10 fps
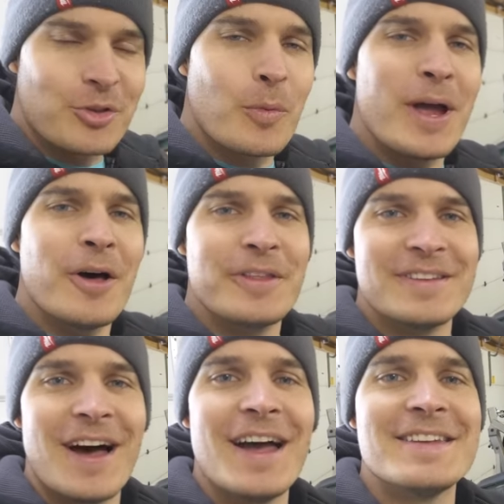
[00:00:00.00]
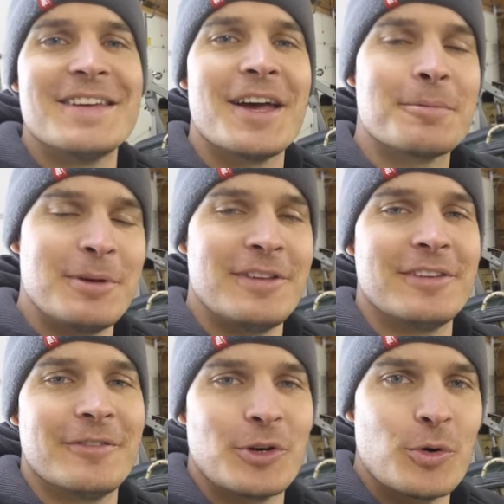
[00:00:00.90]
the way all these high-tech
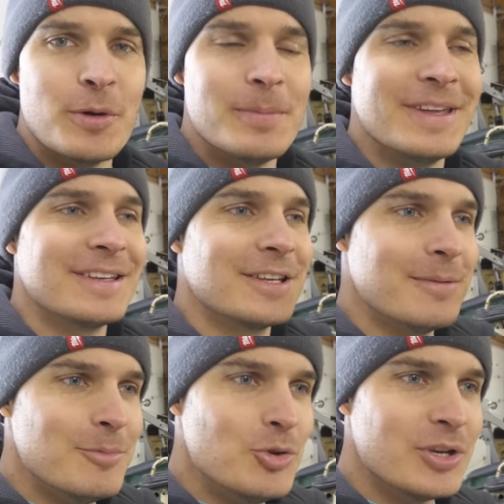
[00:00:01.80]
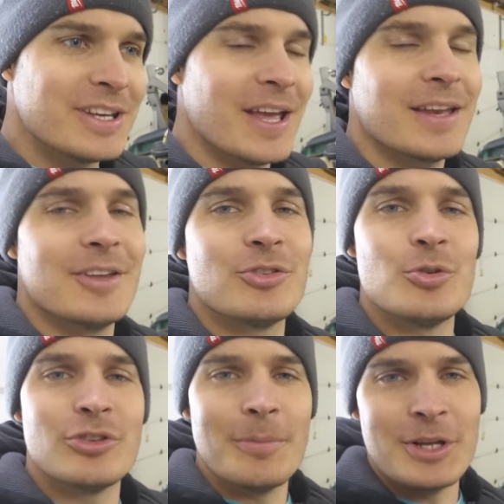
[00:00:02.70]
pieces of equipment communicate is
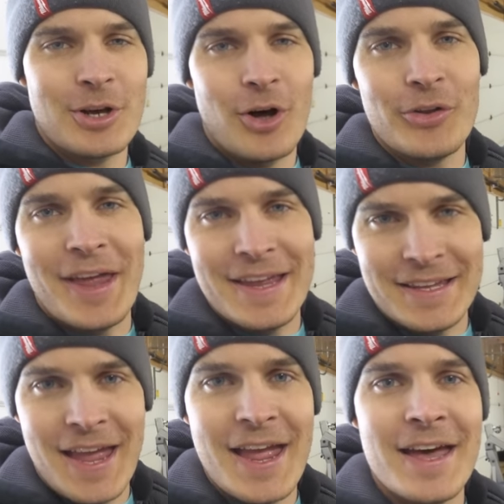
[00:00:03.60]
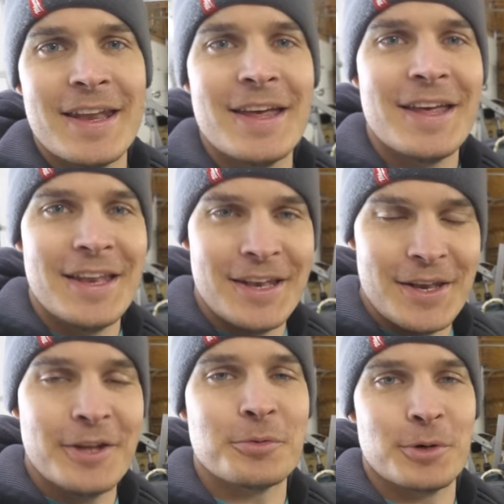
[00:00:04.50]
through something called a C A N
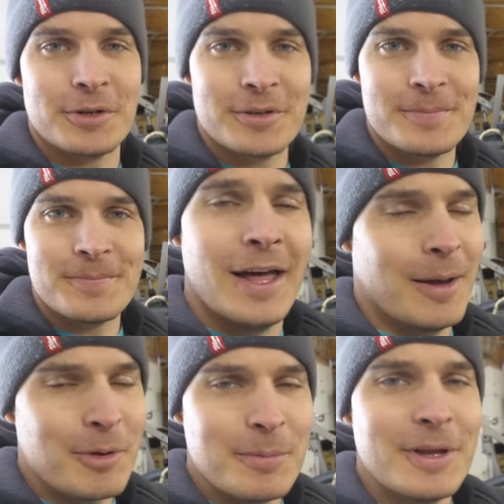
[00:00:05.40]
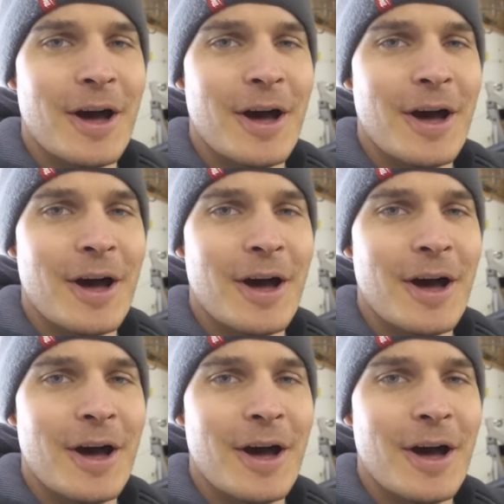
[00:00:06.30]
network. And I'm gonna be